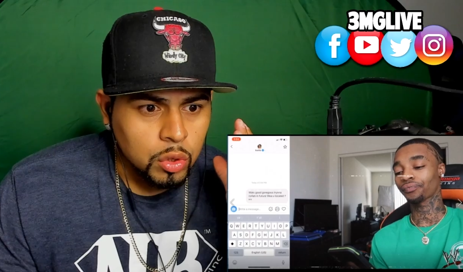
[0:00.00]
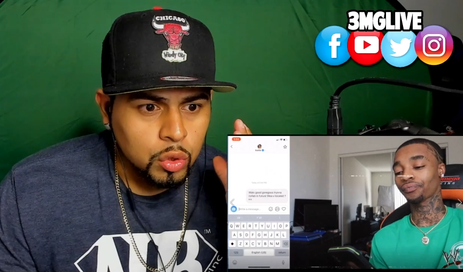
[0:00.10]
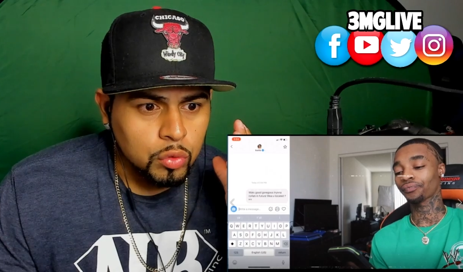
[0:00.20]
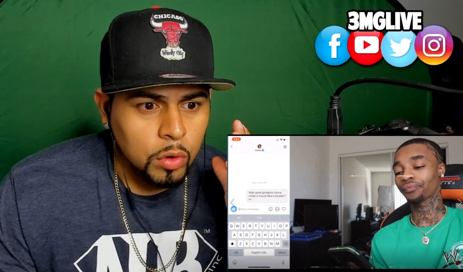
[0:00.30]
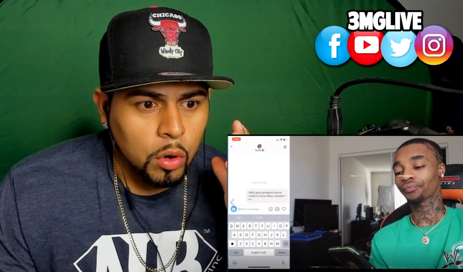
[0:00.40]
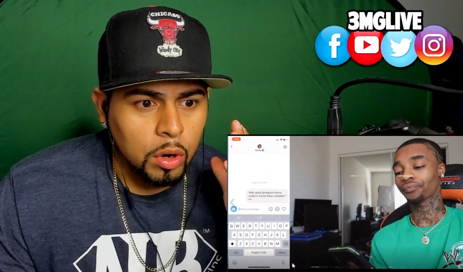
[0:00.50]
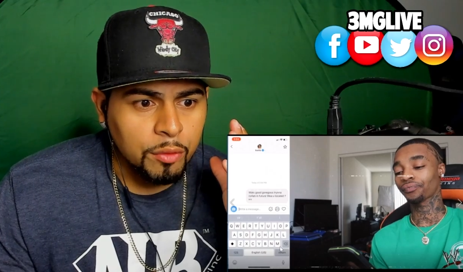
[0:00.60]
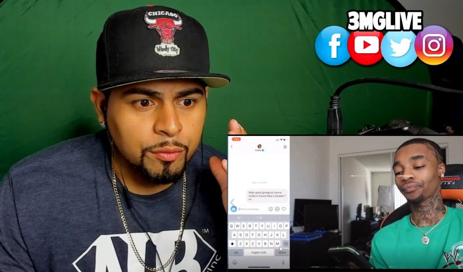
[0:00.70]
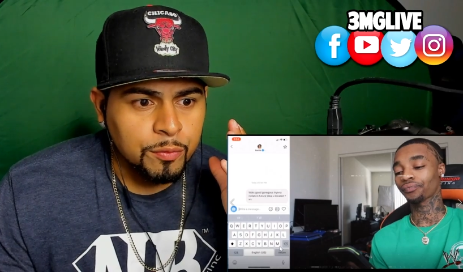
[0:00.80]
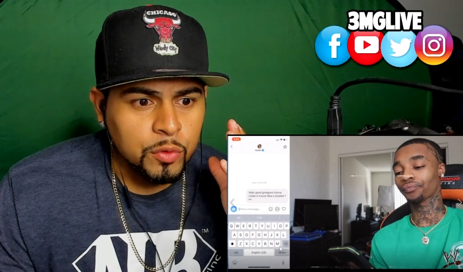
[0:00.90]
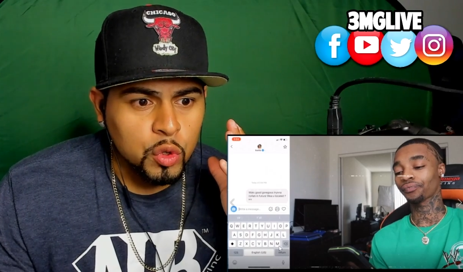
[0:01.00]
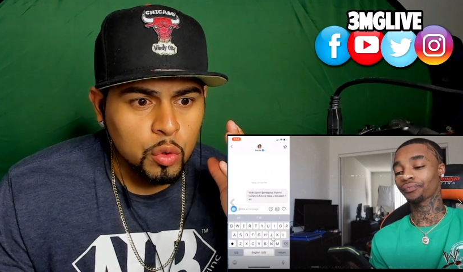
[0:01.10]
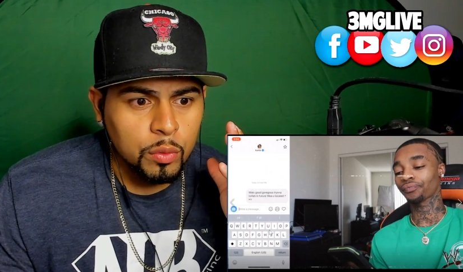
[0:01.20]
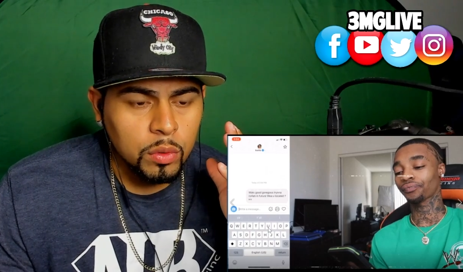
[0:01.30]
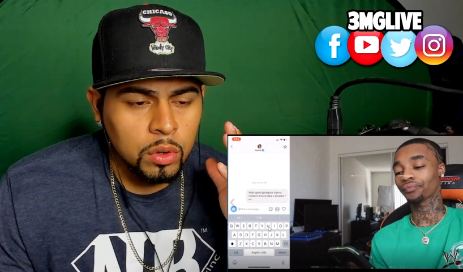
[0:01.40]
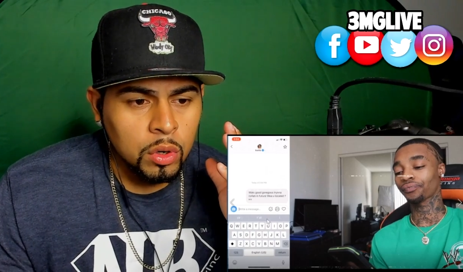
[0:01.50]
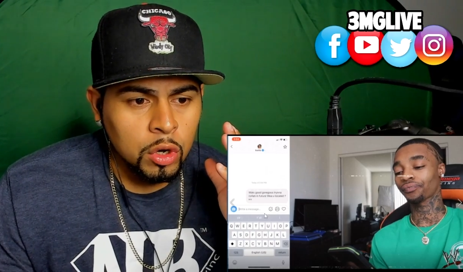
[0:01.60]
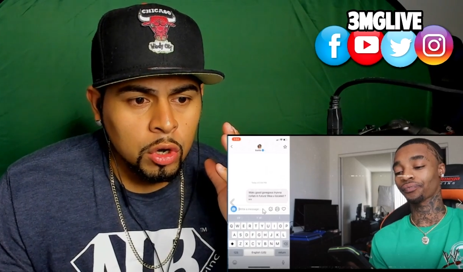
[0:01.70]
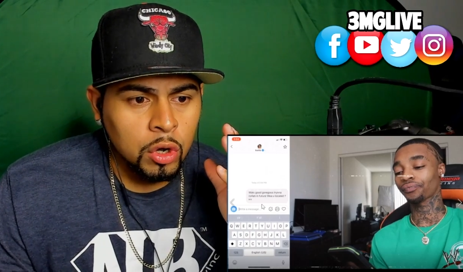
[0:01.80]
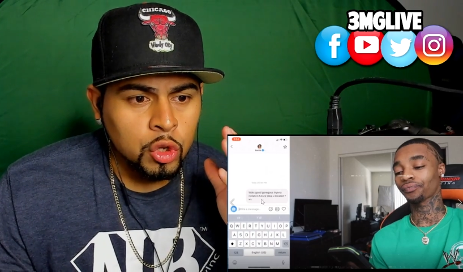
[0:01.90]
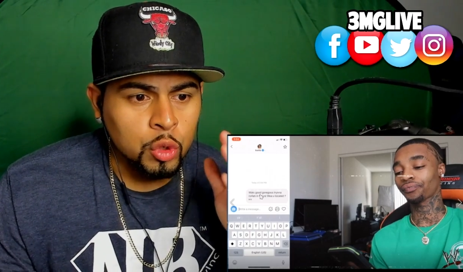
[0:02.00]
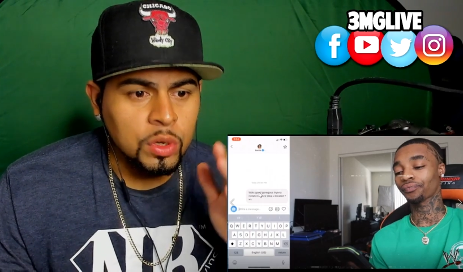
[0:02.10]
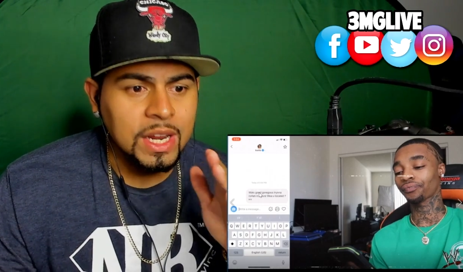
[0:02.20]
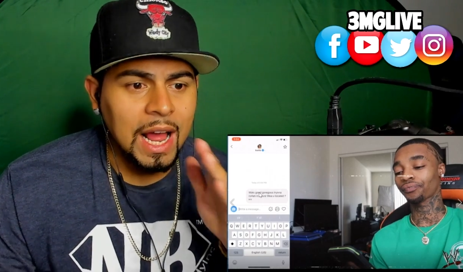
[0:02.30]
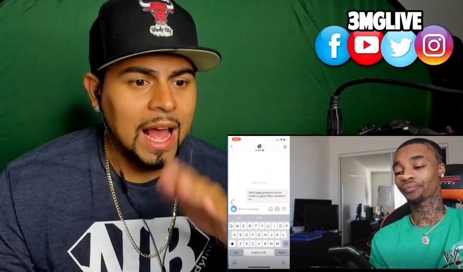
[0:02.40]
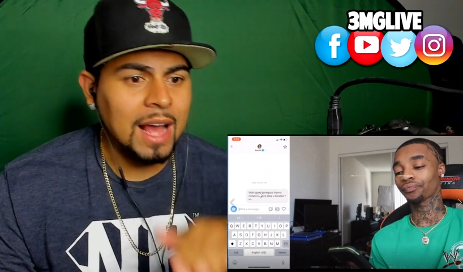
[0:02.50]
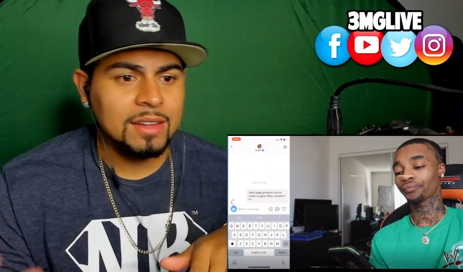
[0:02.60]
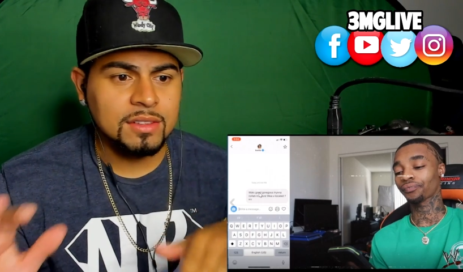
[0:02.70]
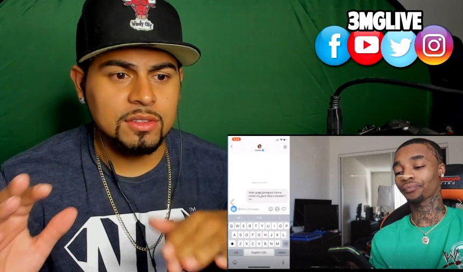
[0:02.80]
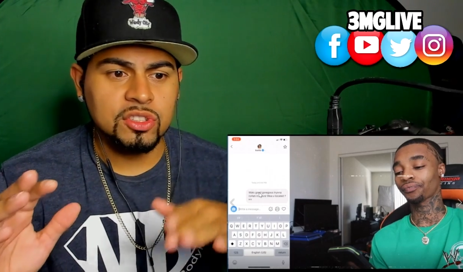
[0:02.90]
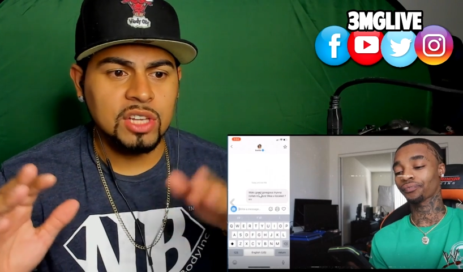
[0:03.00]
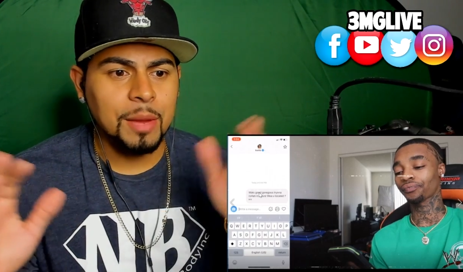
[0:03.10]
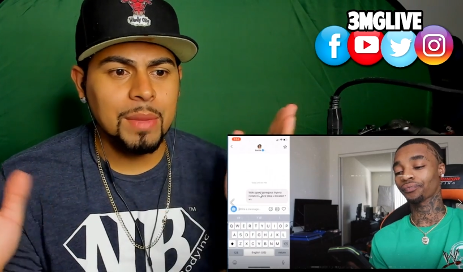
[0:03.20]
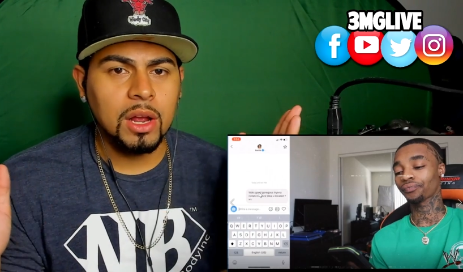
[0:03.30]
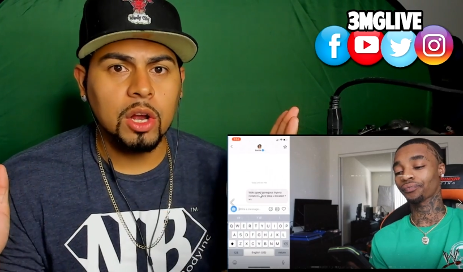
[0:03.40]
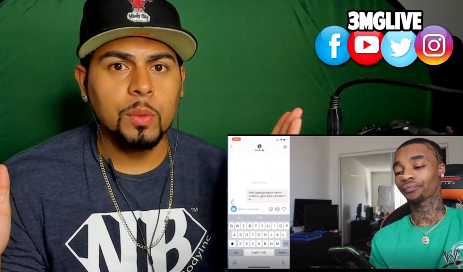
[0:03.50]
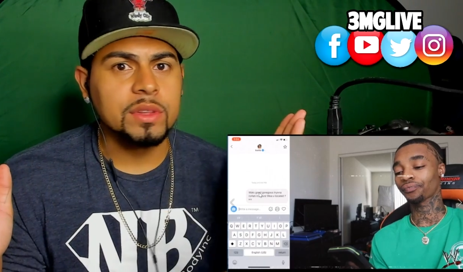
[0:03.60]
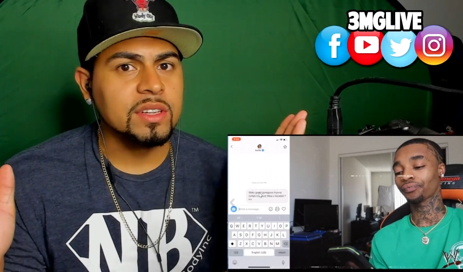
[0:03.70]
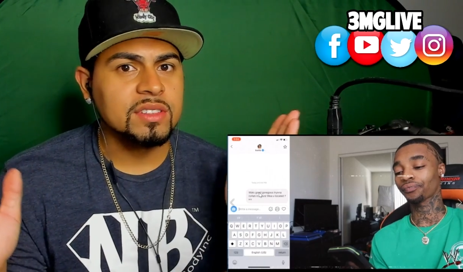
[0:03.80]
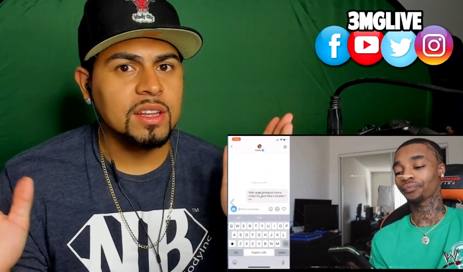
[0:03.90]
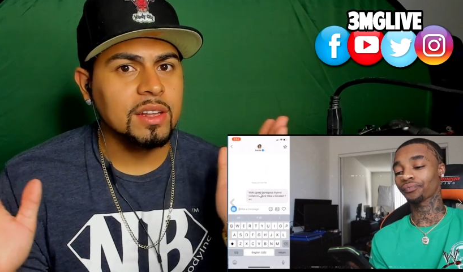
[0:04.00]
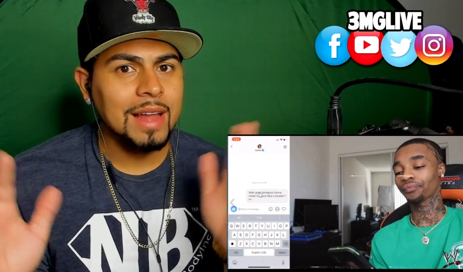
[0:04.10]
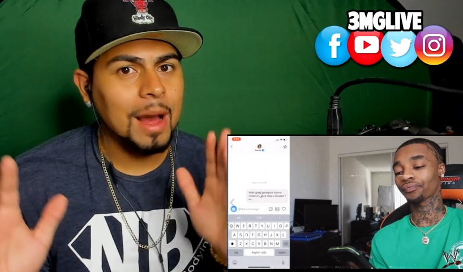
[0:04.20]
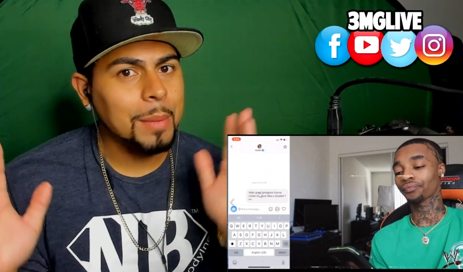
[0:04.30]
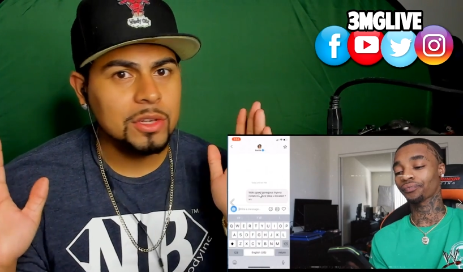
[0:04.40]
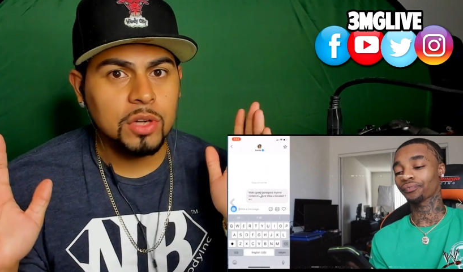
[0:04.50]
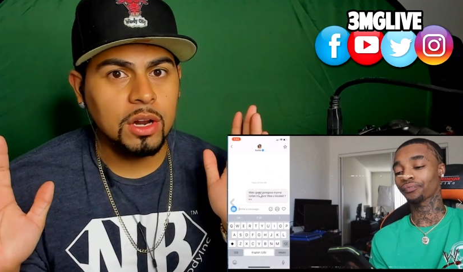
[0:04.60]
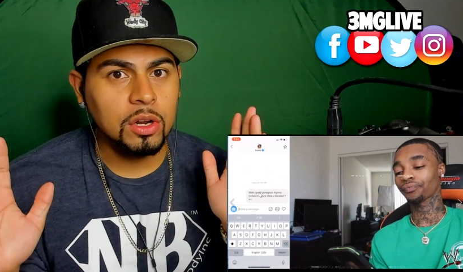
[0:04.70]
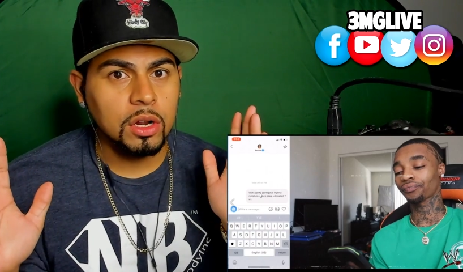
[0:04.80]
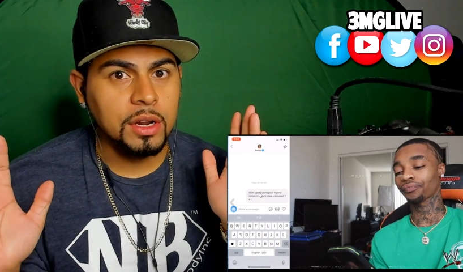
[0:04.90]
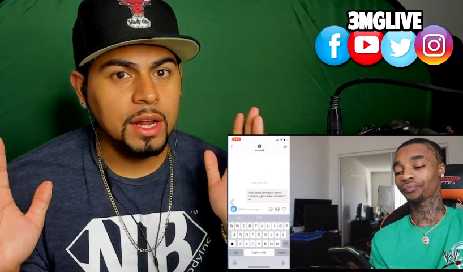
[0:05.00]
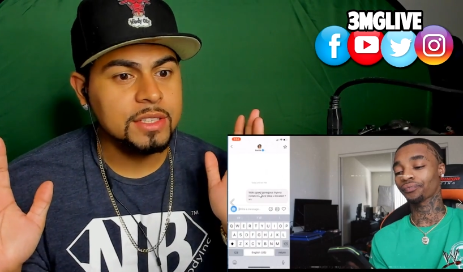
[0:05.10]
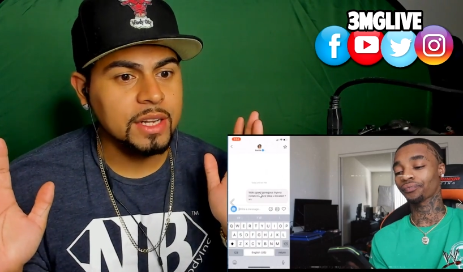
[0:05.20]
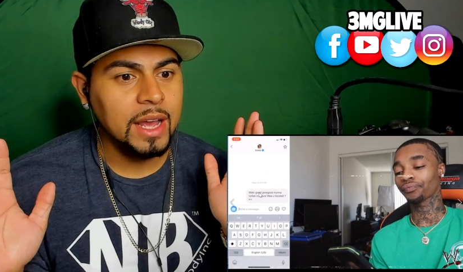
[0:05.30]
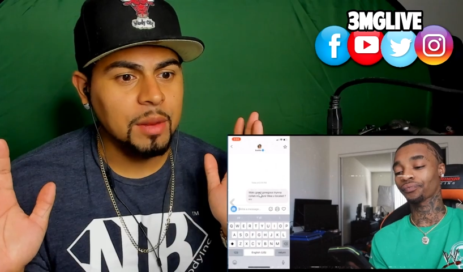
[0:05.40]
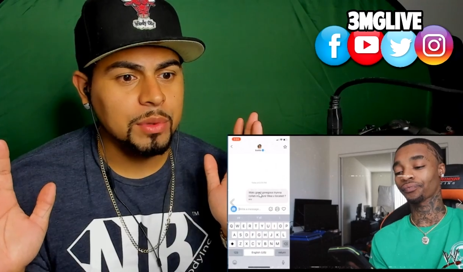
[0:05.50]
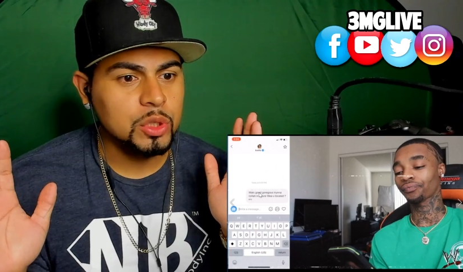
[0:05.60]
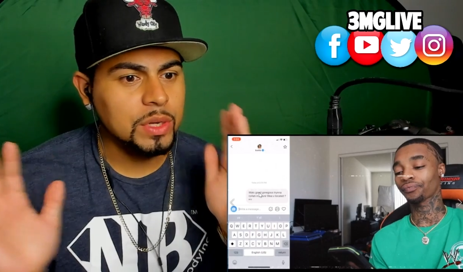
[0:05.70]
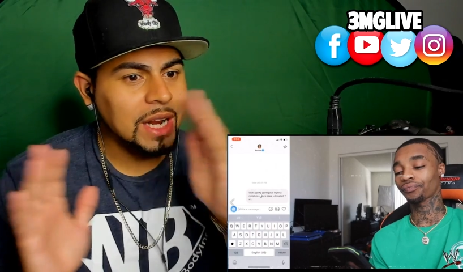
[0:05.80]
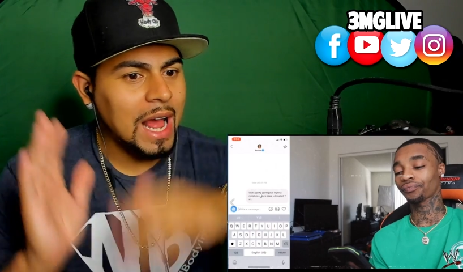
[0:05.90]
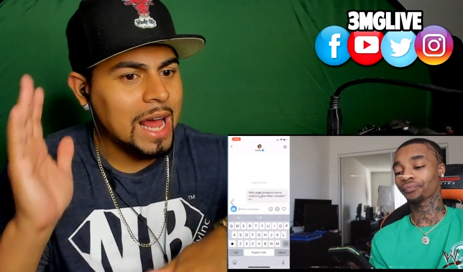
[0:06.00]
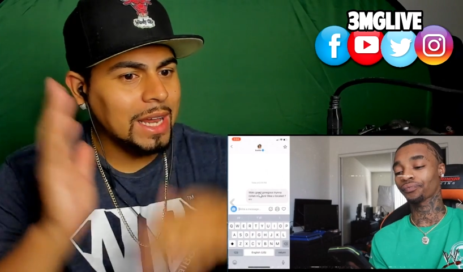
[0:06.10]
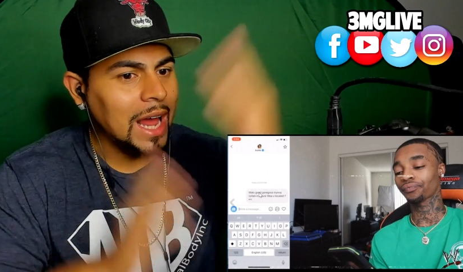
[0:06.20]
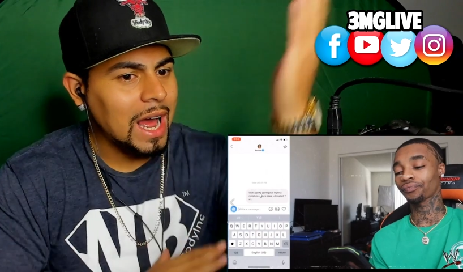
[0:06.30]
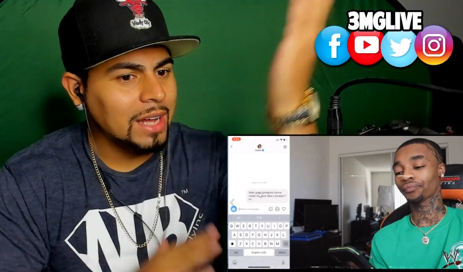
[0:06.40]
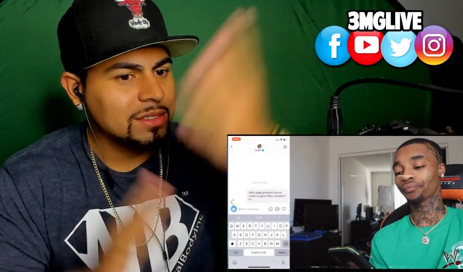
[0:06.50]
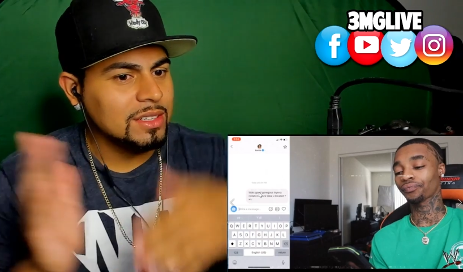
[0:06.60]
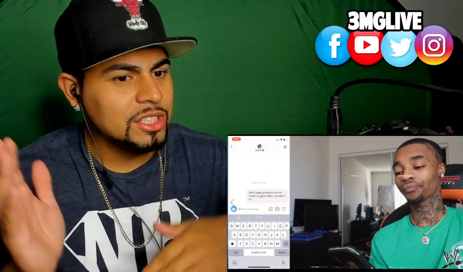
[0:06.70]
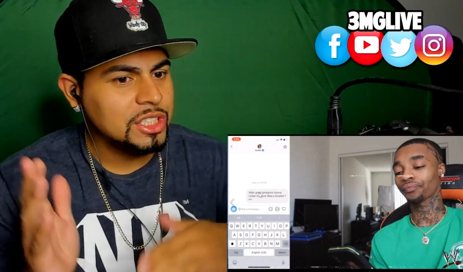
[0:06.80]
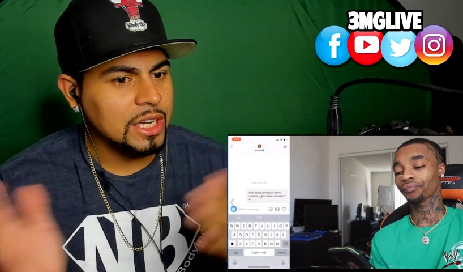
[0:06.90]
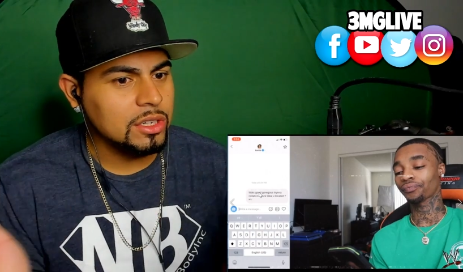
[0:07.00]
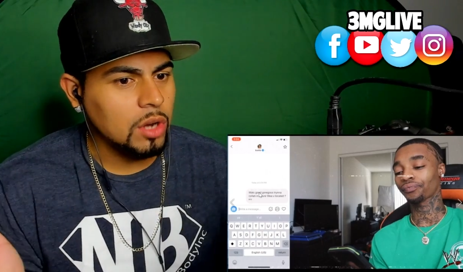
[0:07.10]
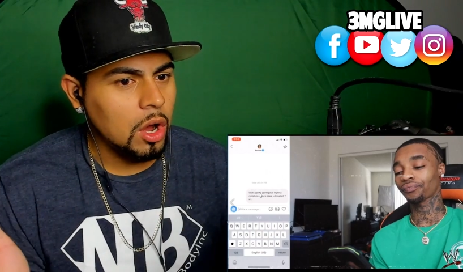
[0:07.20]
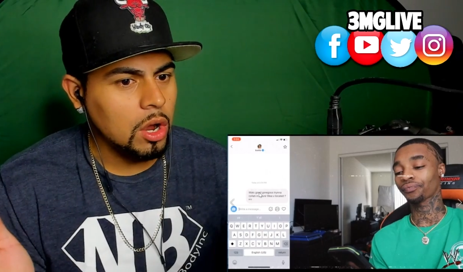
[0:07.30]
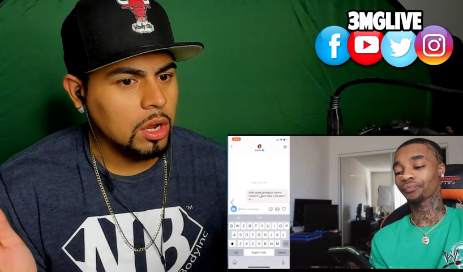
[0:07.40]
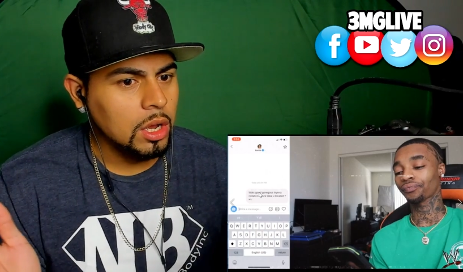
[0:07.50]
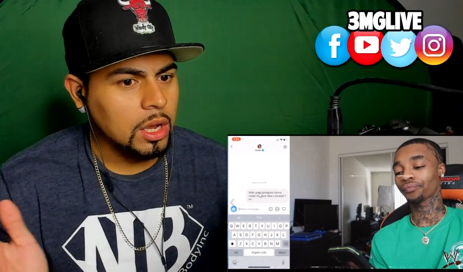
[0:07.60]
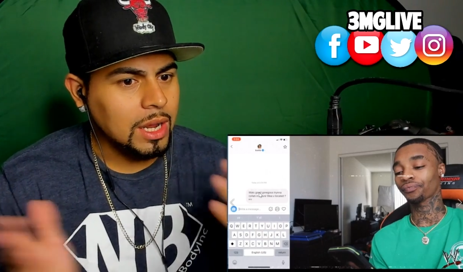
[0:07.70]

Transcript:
Speaker 1: you wrote off you. You need to add. You see, I'm not good with this either. Now I'm not trying to look uneducated, but you need to add lines and shit, dog.